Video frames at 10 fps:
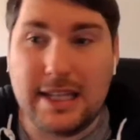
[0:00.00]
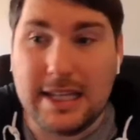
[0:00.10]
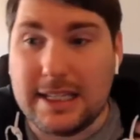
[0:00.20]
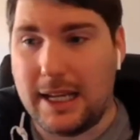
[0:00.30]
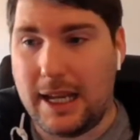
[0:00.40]

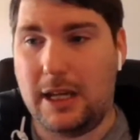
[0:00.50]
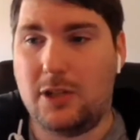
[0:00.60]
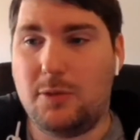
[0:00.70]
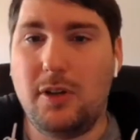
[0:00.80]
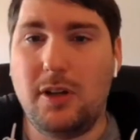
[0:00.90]

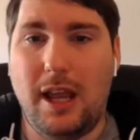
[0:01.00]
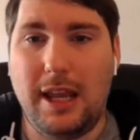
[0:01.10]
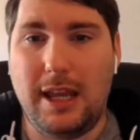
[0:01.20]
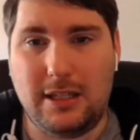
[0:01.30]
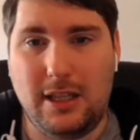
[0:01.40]
disengagement
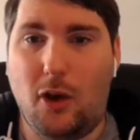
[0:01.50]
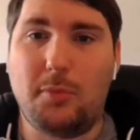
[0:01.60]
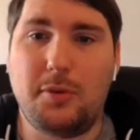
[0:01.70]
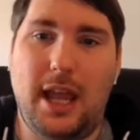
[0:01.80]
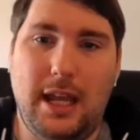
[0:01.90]
is the
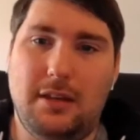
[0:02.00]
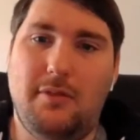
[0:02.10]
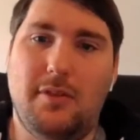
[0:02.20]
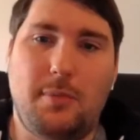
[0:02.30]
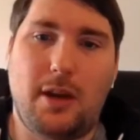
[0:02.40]
opposite end
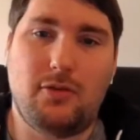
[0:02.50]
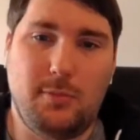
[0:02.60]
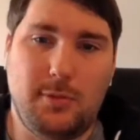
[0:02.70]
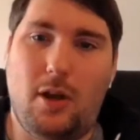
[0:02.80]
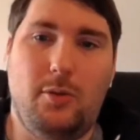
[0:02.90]
of the
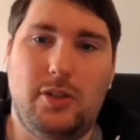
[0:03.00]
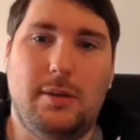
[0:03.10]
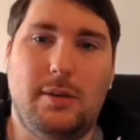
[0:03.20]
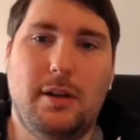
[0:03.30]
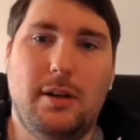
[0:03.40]
spectrum to mm.
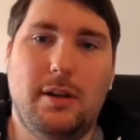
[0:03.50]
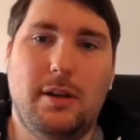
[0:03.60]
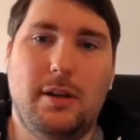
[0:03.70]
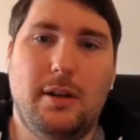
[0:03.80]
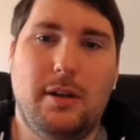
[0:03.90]
ownership. Mm.
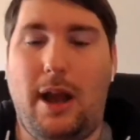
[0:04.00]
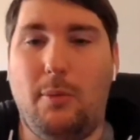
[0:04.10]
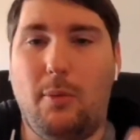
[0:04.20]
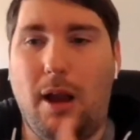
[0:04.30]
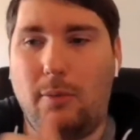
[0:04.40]
You know, yeah.
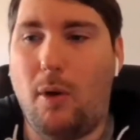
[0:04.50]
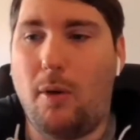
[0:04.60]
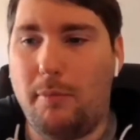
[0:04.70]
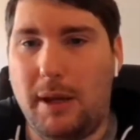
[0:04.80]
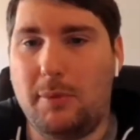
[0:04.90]
I, I
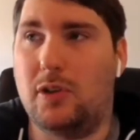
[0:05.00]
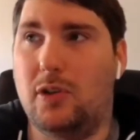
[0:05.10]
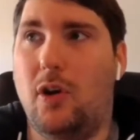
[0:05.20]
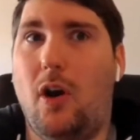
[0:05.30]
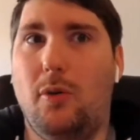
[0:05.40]
want people to
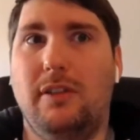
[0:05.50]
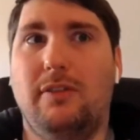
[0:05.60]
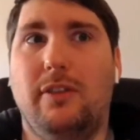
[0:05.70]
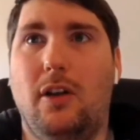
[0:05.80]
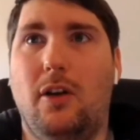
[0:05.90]
not only
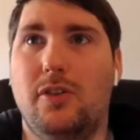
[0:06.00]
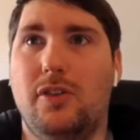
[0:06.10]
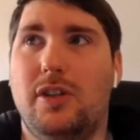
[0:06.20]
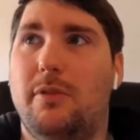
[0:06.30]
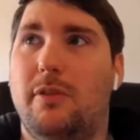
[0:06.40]
feel
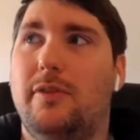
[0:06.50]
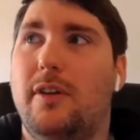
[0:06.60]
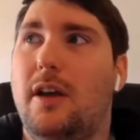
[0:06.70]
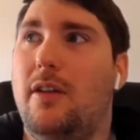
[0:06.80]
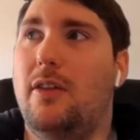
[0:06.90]
ownership of
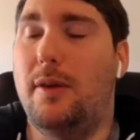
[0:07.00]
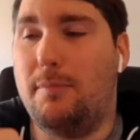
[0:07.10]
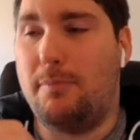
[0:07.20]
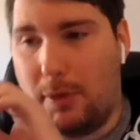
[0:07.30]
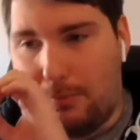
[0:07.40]
the
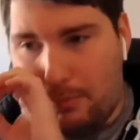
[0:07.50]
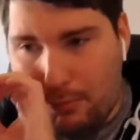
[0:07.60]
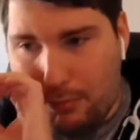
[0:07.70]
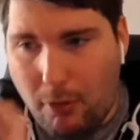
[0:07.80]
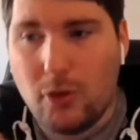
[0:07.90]
the
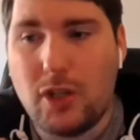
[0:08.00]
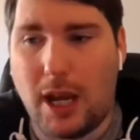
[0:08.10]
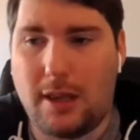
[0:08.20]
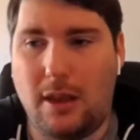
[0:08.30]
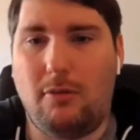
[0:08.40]

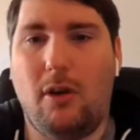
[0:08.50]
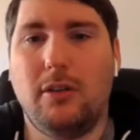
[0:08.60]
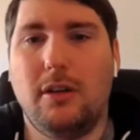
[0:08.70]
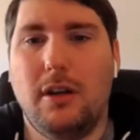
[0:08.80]
project they're on,